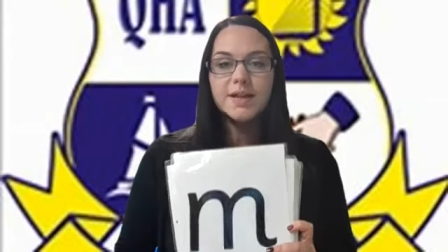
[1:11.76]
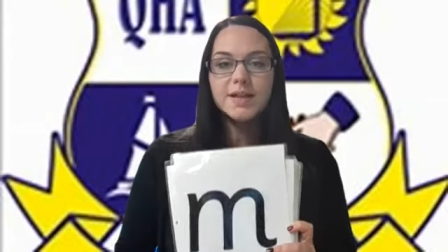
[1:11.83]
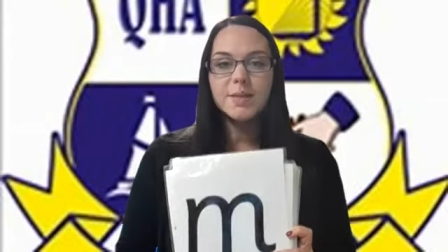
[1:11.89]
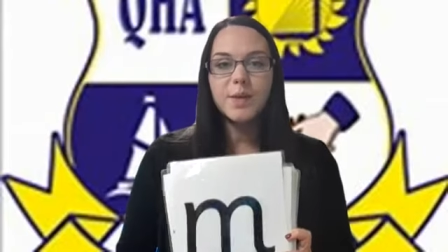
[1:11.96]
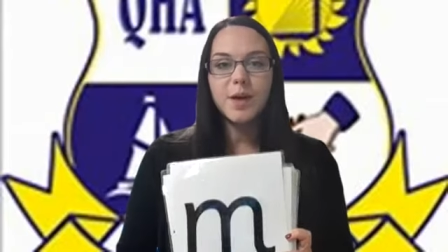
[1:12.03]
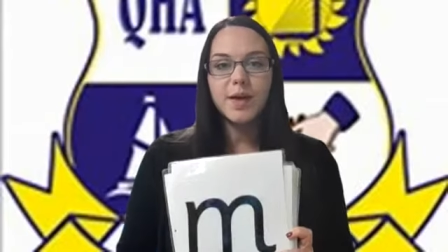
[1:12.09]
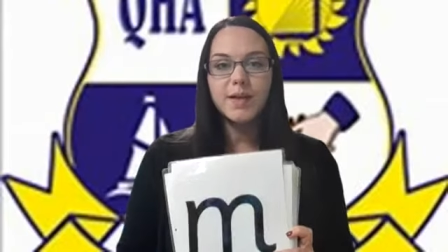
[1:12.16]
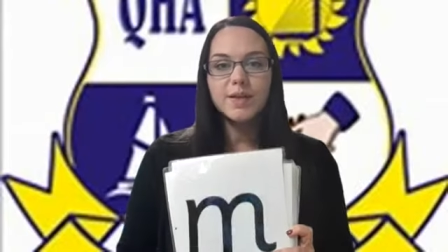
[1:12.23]

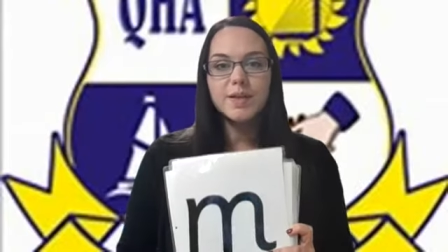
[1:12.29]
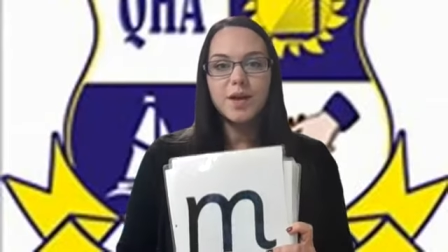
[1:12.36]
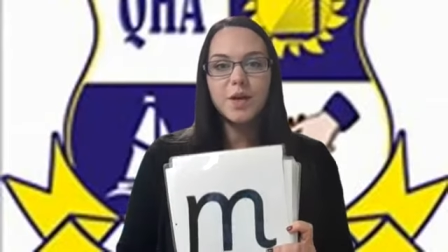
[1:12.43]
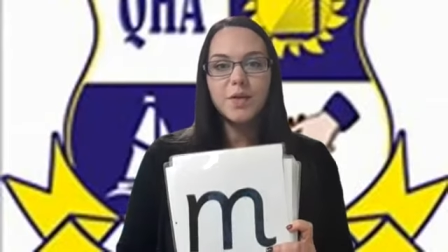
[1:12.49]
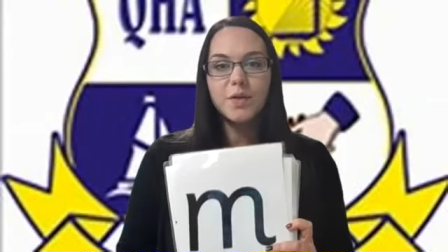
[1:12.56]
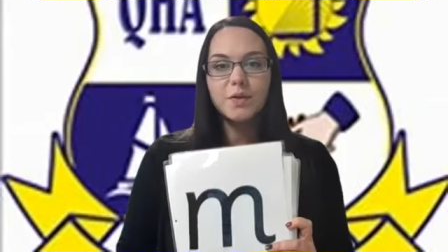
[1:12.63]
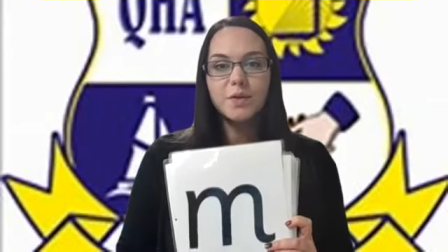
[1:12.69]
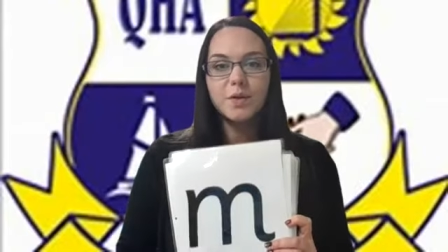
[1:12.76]
So we're going to
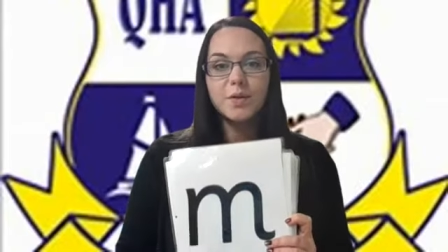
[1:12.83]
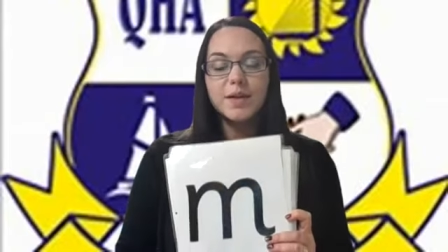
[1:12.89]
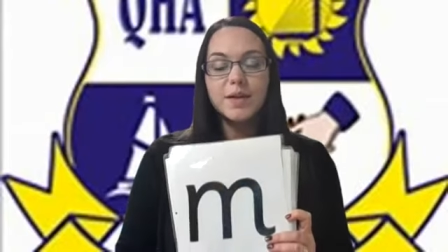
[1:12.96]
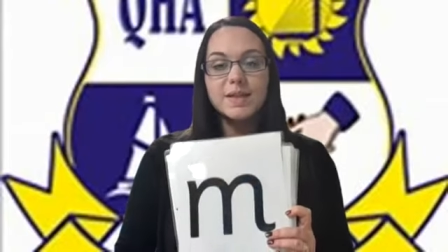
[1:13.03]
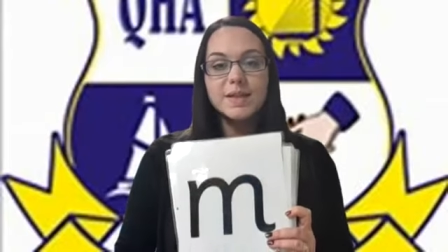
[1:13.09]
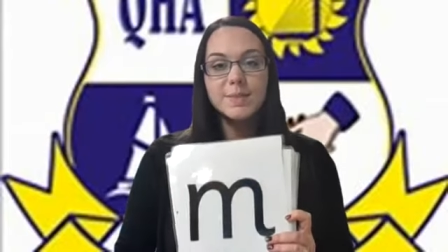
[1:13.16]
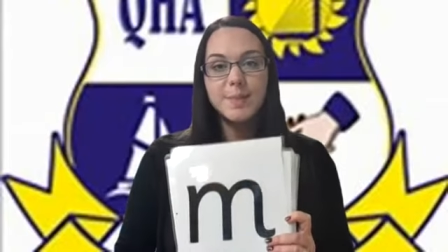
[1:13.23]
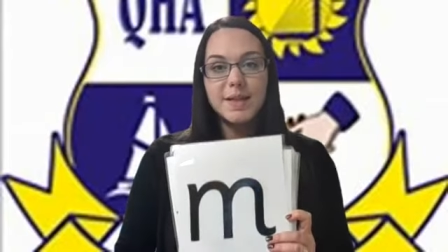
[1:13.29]
go through
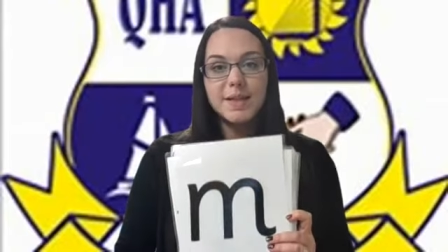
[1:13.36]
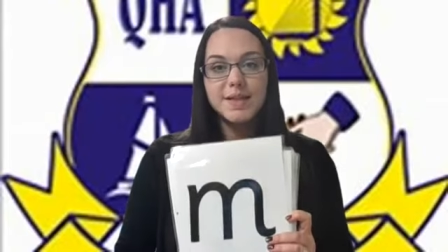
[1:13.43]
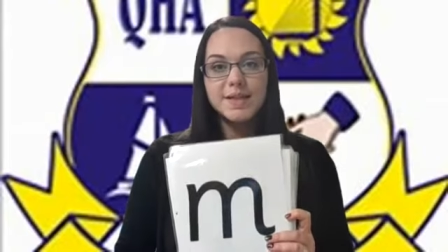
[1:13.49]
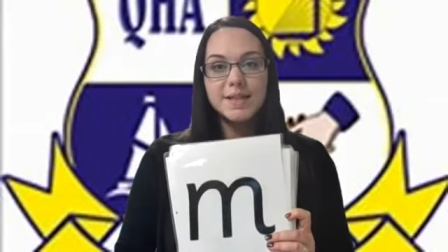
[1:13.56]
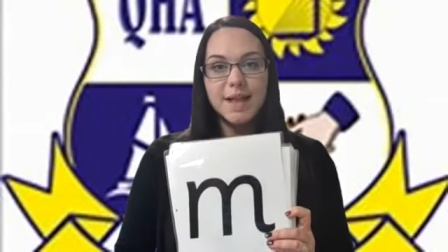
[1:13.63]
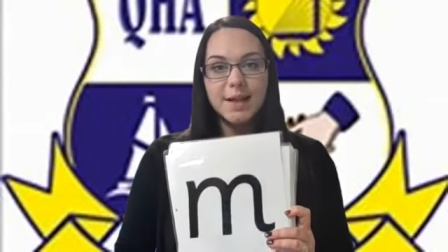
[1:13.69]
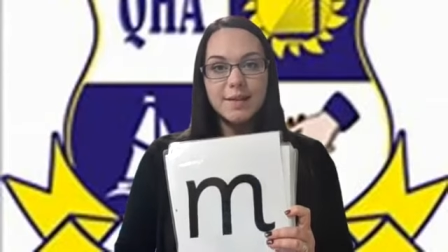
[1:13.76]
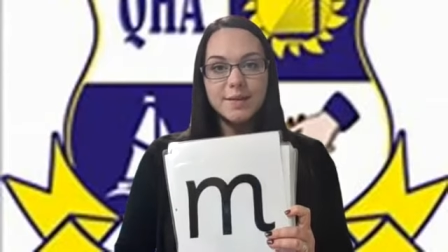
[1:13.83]
a speedy
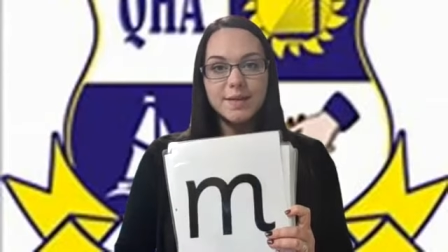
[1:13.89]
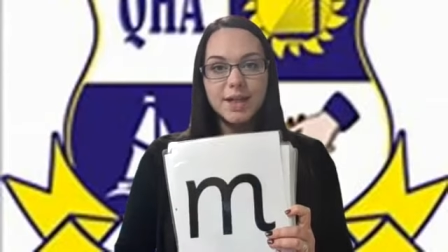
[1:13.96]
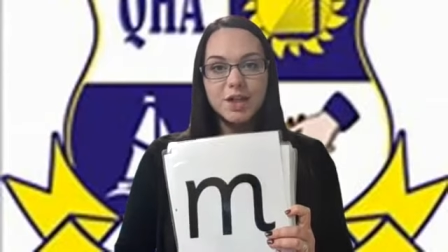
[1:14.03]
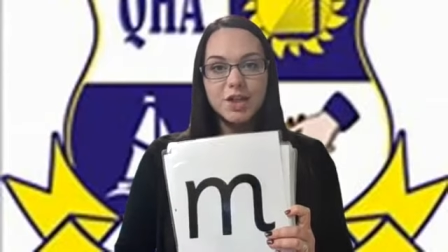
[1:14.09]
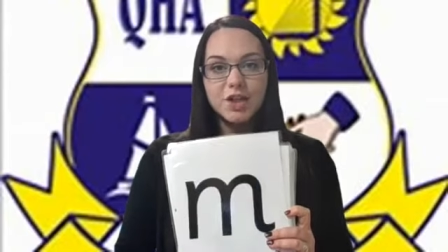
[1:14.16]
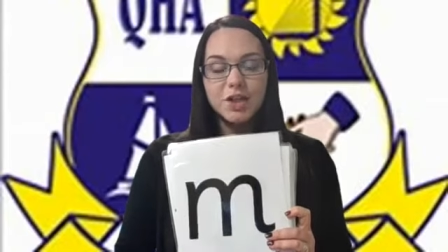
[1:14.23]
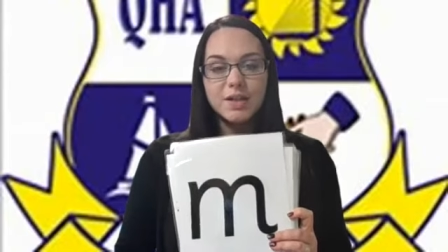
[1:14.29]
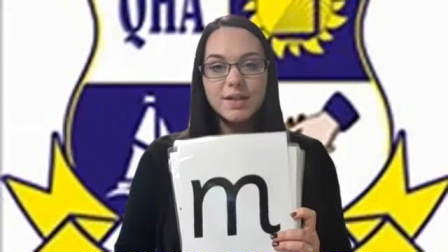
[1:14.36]
sound
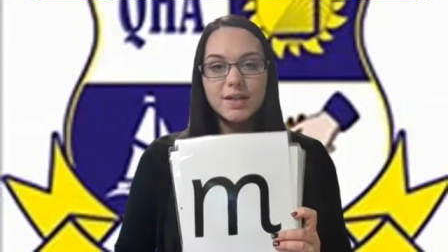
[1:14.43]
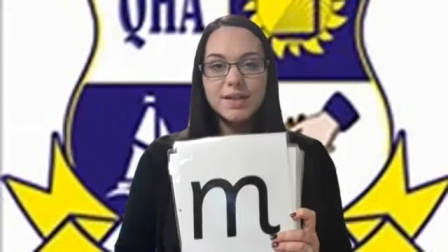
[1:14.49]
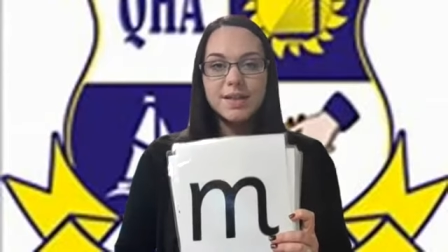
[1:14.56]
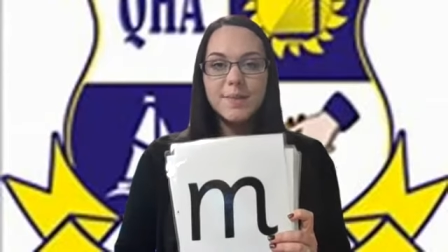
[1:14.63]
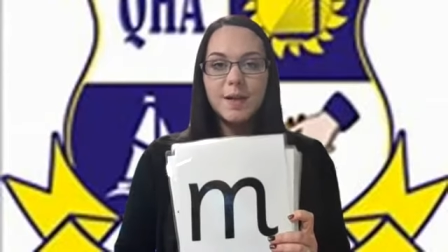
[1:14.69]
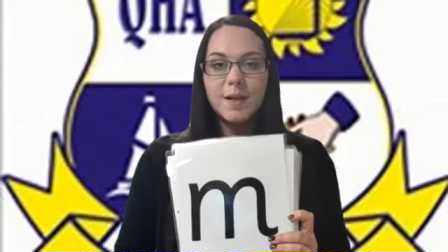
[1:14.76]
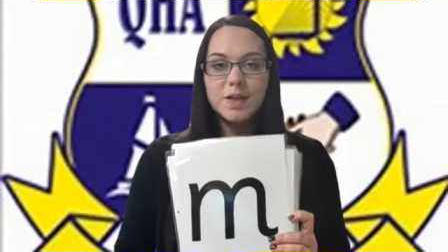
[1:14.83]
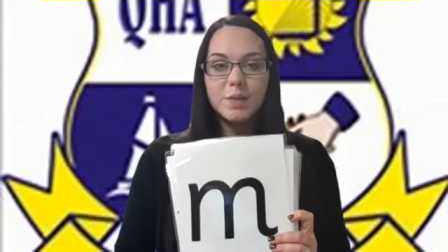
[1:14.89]
session
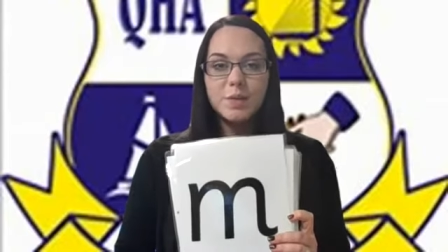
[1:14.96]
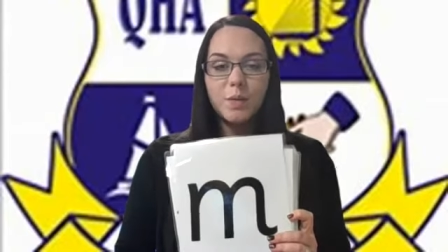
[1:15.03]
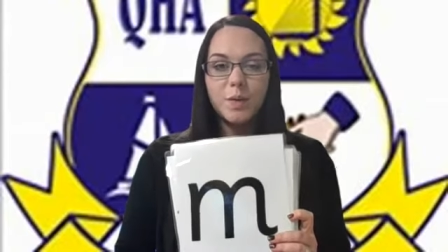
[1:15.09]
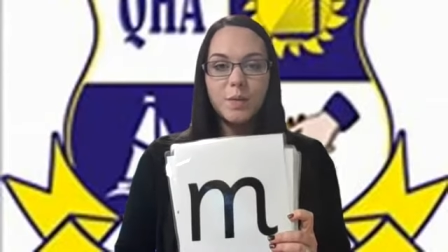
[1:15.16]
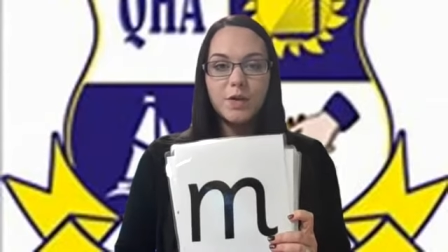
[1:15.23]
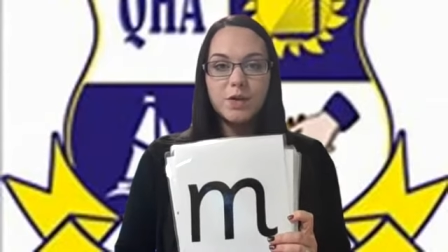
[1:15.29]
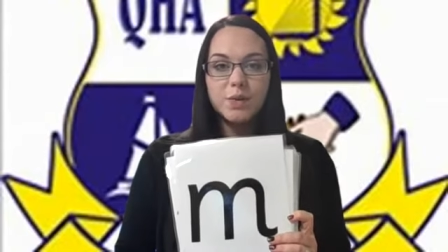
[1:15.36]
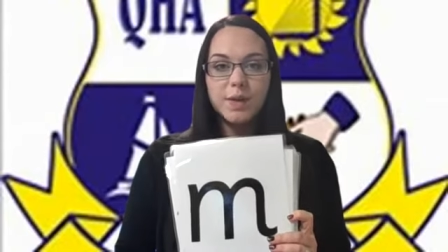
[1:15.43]
similar to what
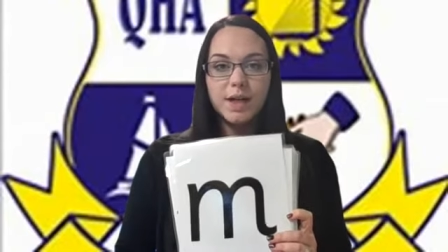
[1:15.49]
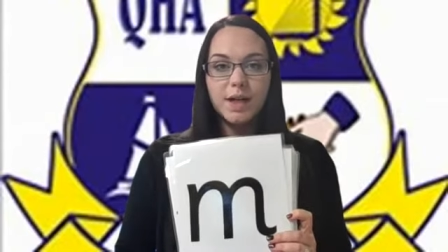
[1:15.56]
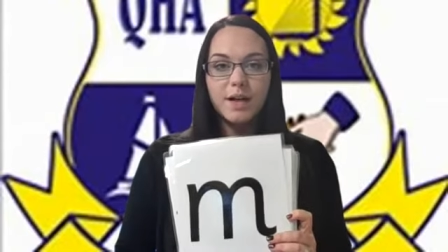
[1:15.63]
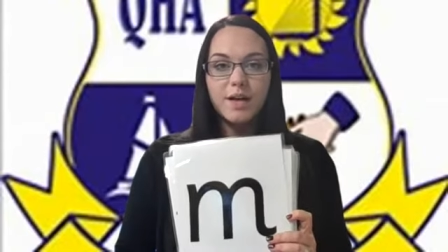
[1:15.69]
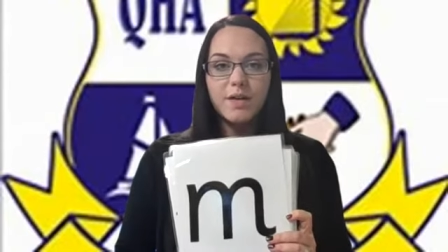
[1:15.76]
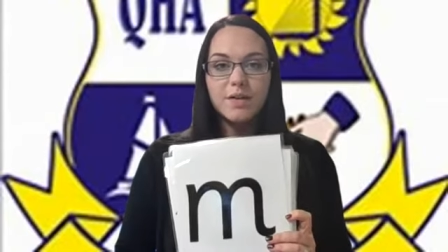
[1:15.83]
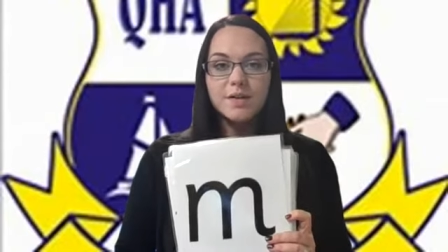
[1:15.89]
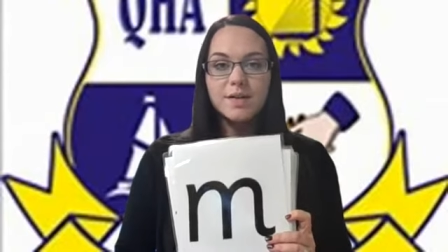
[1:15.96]
we would do in
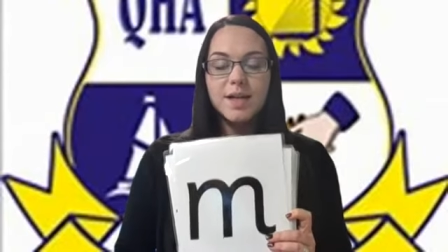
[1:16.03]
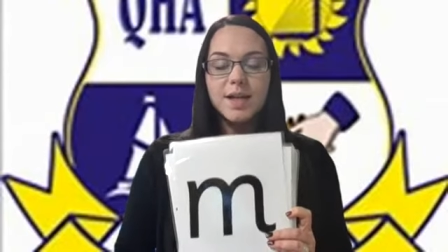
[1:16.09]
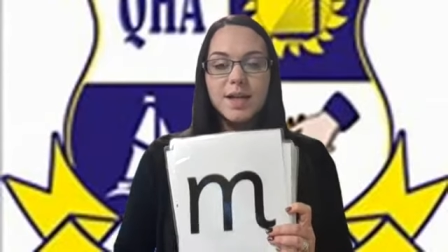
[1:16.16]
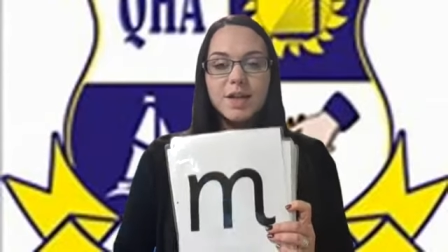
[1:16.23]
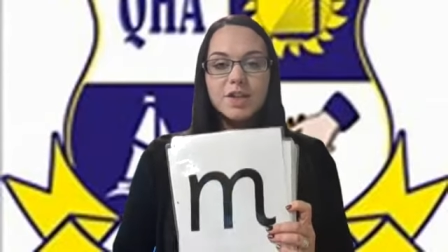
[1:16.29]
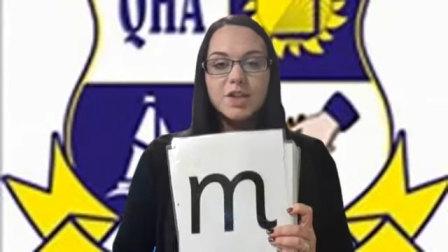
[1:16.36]
class,